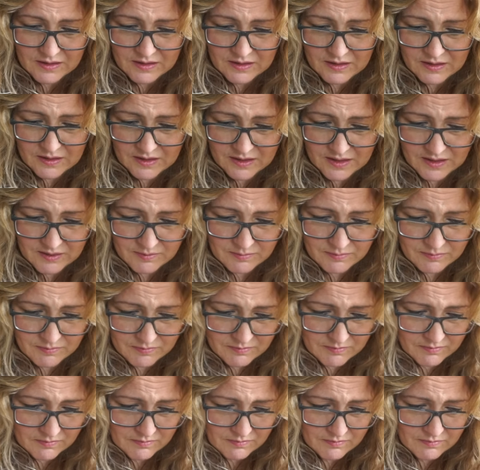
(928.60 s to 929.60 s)

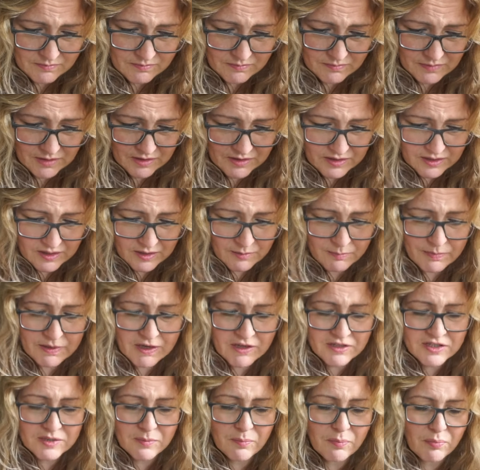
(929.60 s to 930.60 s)
Um, I think
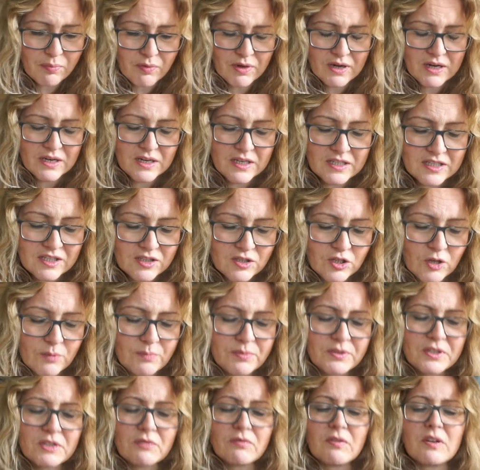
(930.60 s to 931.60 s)
because it break, it
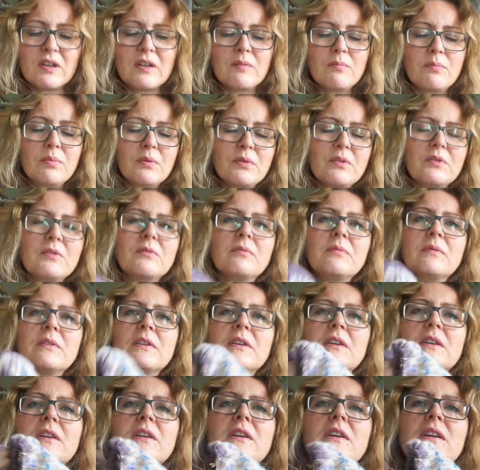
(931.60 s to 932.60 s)
stops the rainbow.
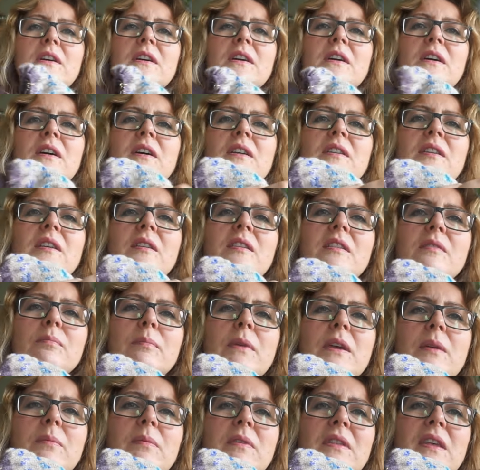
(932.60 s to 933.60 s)
I think
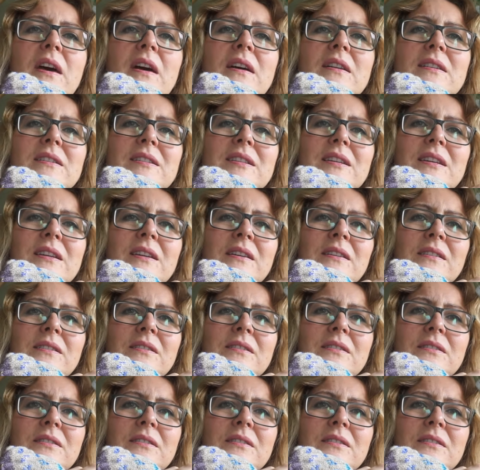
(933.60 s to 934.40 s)
maybe that's it.